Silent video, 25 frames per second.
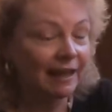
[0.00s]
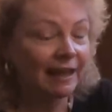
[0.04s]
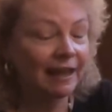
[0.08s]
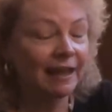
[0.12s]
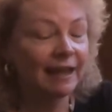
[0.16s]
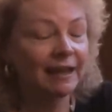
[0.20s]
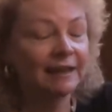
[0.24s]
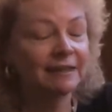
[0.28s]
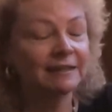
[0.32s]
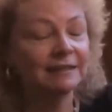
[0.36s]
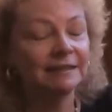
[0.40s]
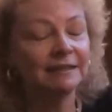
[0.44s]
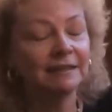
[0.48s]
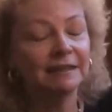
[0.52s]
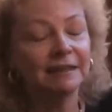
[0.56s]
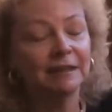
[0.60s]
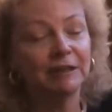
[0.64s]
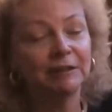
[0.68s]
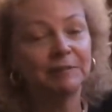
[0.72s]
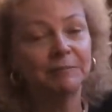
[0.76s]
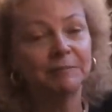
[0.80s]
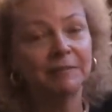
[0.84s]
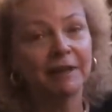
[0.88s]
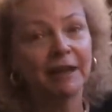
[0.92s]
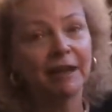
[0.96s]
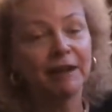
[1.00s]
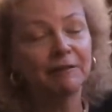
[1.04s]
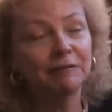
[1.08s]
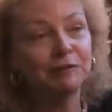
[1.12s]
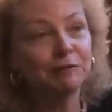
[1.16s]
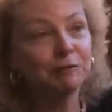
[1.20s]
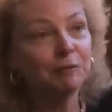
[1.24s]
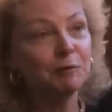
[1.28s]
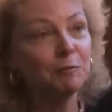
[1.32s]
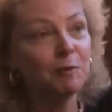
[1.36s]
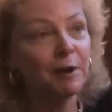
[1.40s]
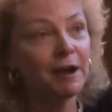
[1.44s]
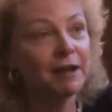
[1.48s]
And um,
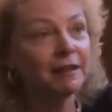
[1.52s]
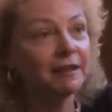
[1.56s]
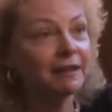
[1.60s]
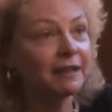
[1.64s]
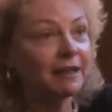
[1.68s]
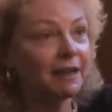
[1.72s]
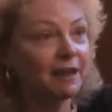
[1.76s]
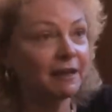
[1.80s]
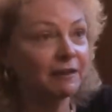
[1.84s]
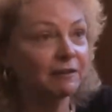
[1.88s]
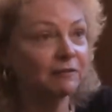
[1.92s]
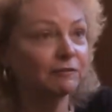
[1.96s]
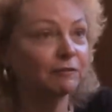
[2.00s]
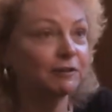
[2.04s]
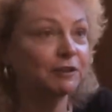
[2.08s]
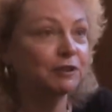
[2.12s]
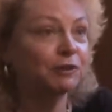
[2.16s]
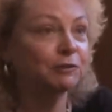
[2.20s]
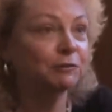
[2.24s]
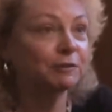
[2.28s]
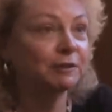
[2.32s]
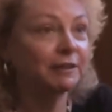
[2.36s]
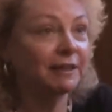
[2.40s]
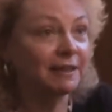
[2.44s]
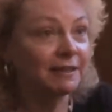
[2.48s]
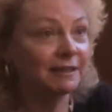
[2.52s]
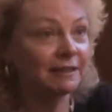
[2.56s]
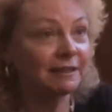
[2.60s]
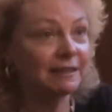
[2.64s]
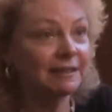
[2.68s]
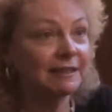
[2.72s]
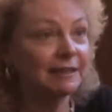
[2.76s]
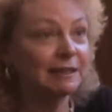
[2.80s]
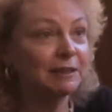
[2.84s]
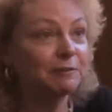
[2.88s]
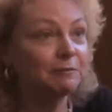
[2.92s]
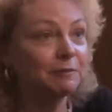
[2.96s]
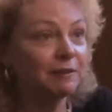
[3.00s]
after a while, I kind of reached
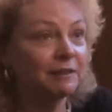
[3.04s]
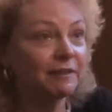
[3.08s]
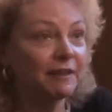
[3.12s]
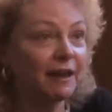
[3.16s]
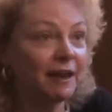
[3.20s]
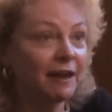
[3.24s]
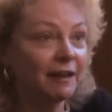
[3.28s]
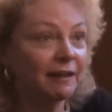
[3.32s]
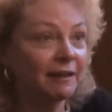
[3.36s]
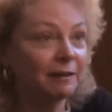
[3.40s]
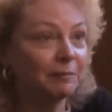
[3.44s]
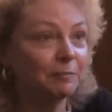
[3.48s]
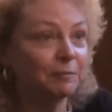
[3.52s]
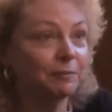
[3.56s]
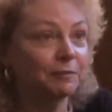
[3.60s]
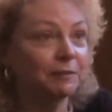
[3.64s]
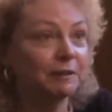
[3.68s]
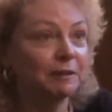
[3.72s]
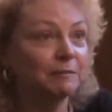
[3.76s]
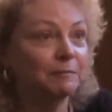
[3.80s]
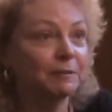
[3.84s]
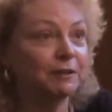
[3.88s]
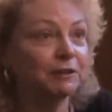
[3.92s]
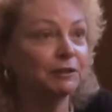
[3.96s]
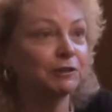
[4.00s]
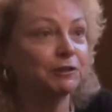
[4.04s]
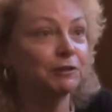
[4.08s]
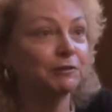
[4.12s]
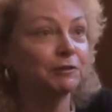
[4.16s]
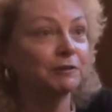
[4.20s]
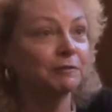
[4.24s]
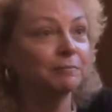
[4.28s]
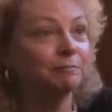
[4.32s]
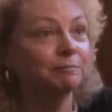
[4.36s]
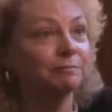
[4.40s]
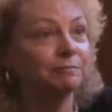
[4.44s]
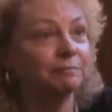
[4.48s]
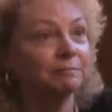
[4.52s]
redundancy with that. I pretty much heard